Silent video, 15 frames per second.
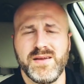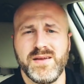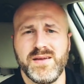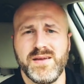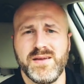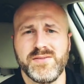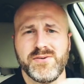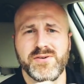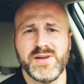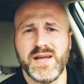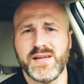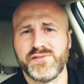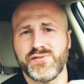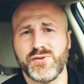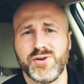in their
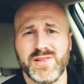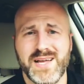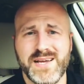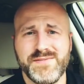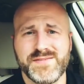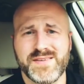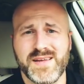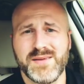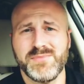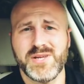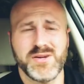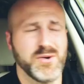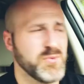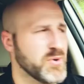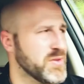natural lifetime,
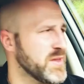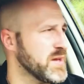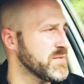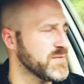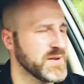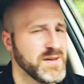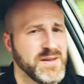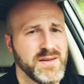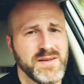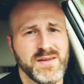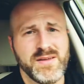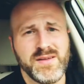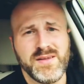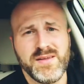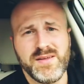where they've
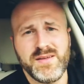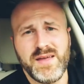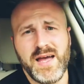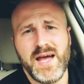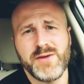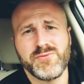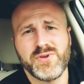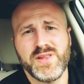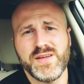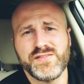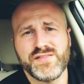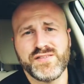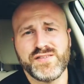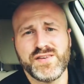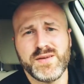had
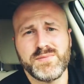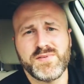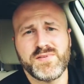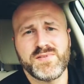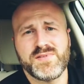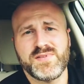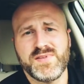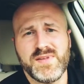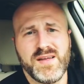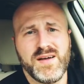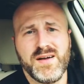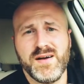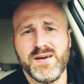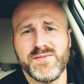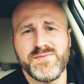relationships,
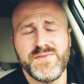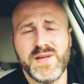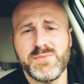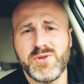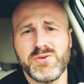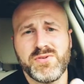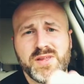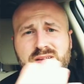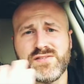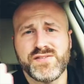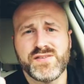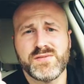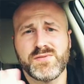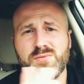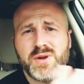family
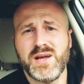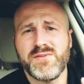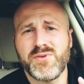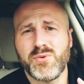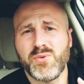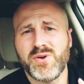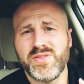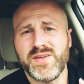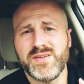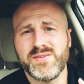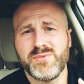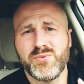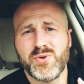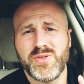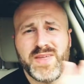relationships, whatever,
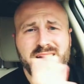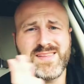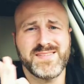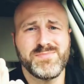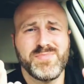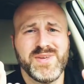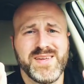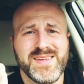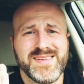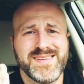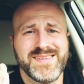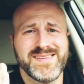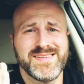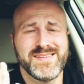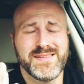where that's
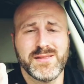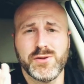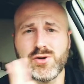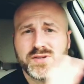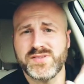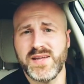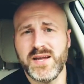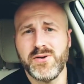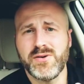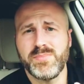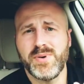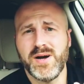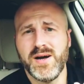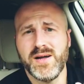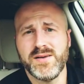been looked down
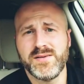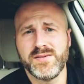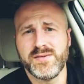upon,